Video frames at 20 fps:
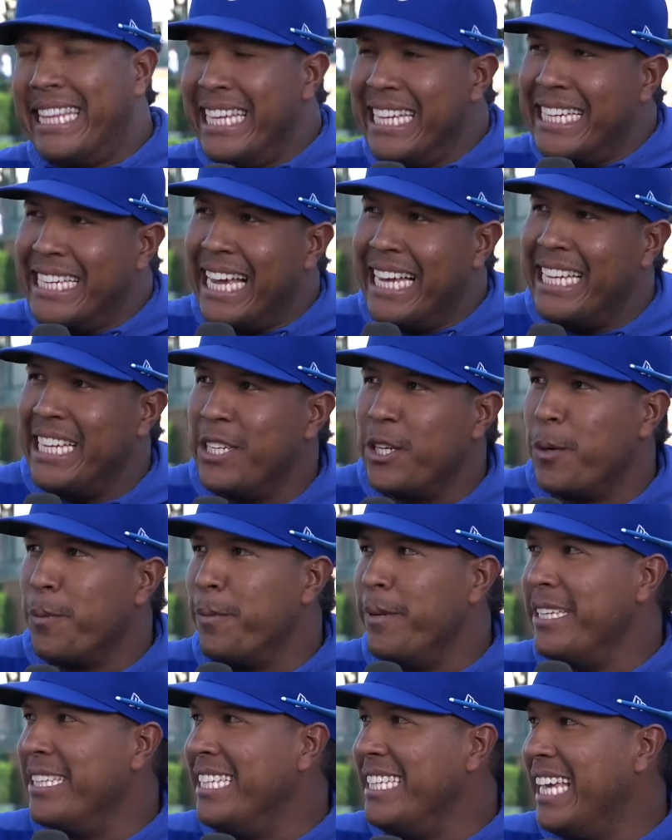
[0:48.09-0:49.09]
think a little
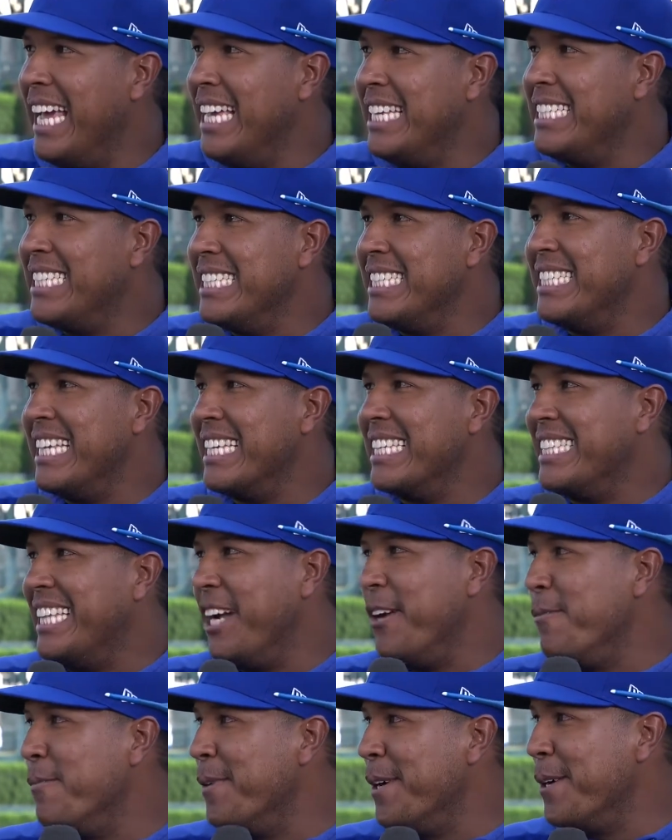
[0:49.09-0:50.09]
bit the age in
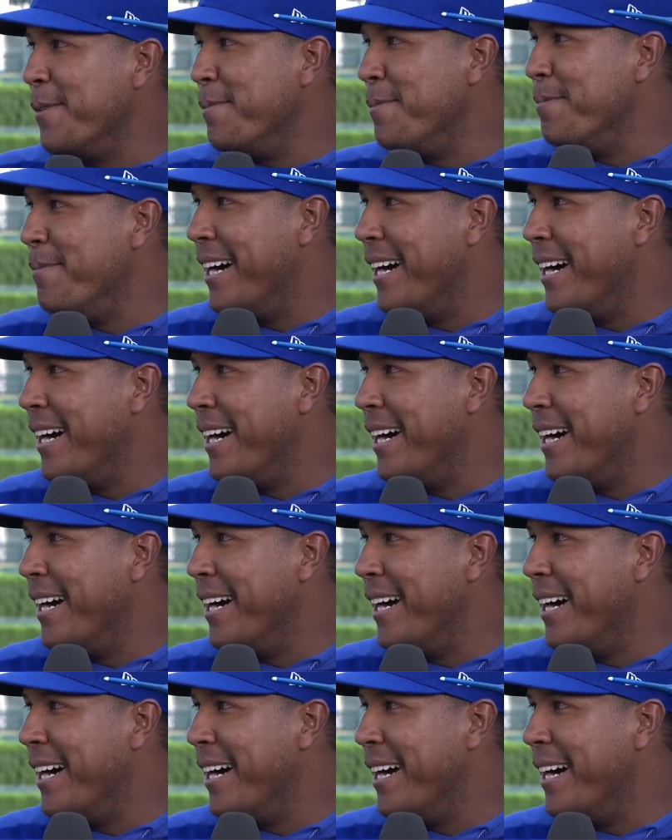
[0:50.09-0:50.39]
September,